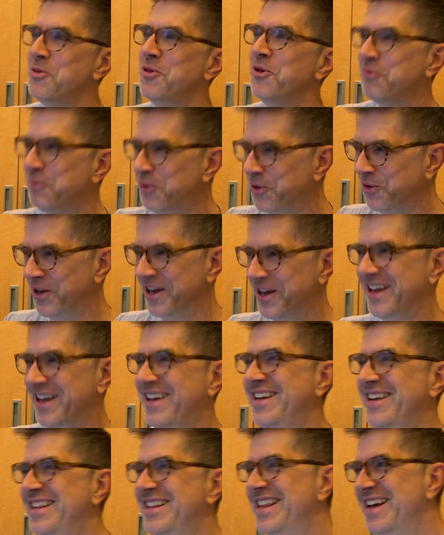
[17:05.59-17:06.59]
Let's build it.
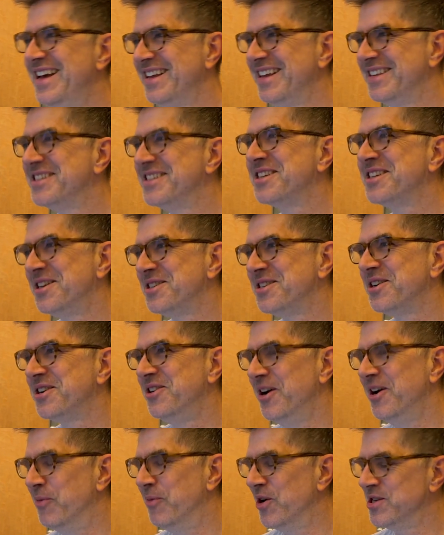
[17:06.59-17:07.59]
This sounds like a
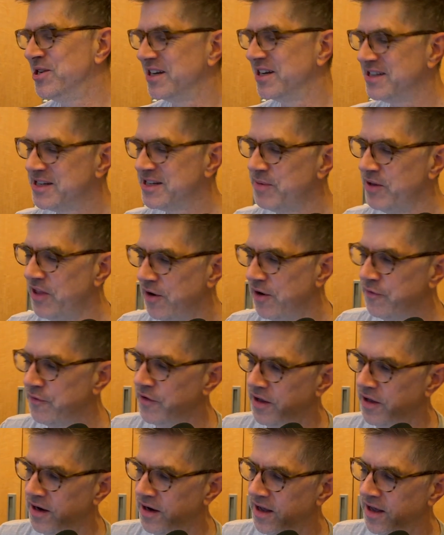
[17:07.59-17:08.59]
great project. This would be a lot of
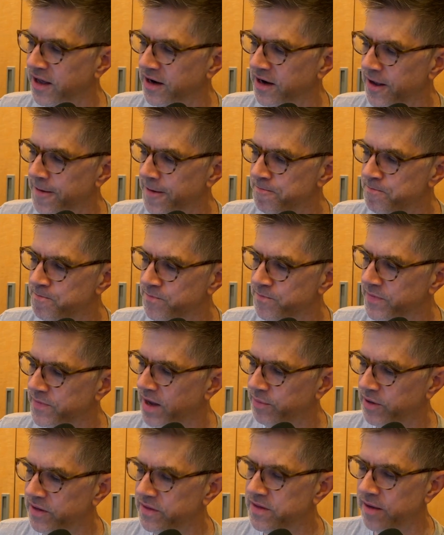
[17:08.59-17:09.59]
fun. And
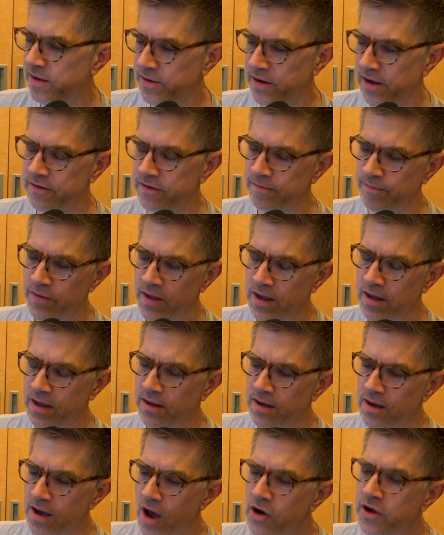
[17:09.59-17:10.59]
that'd be awesome.
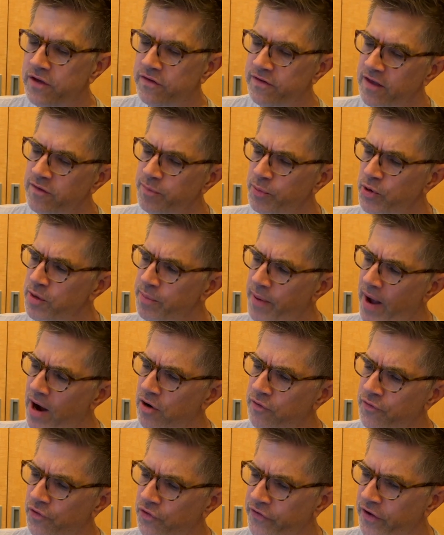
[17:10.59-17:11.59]
Okay, so that's pretty
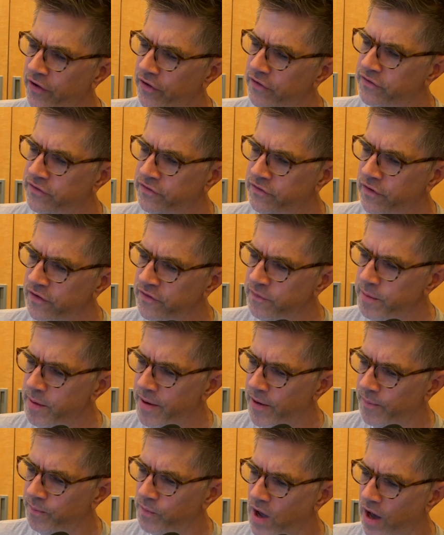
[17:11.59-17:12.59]
powerful. Talk to me
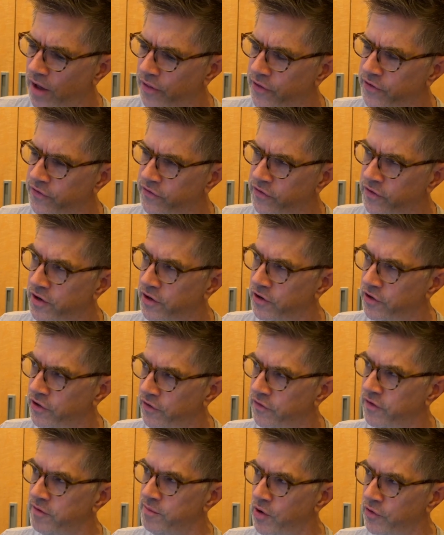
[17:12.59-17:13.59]
about others that are
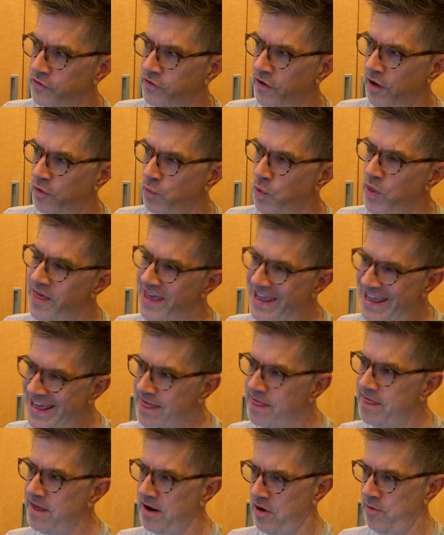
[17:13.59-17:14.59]
using MultiOn
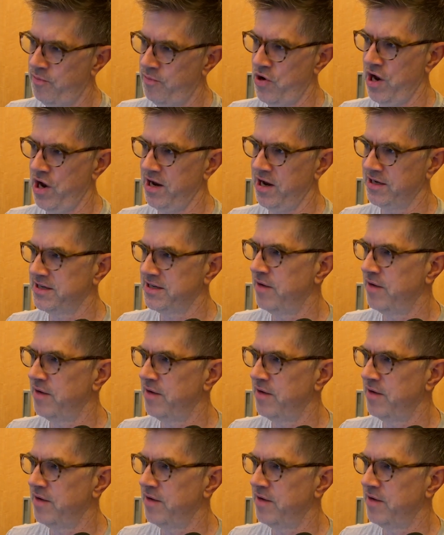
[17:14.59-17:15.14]
within their products.